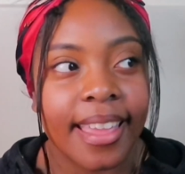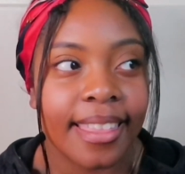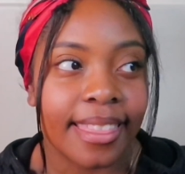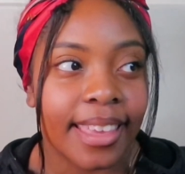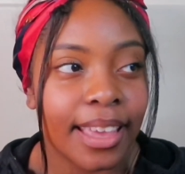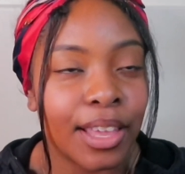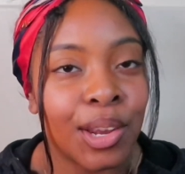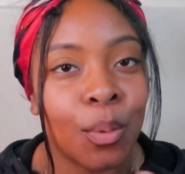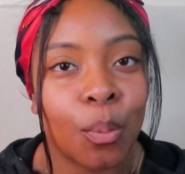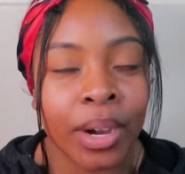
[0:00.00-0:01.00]

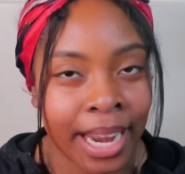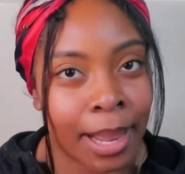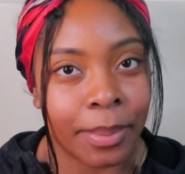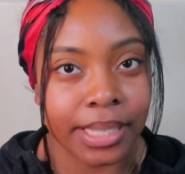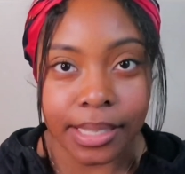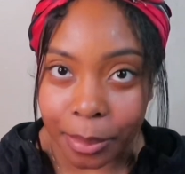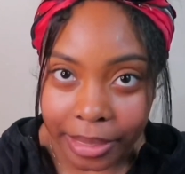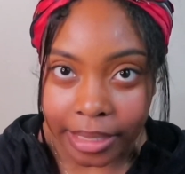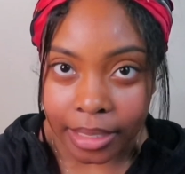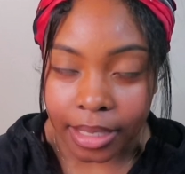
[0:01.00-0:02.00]
than what happened to
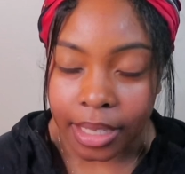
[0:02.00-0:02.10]
me.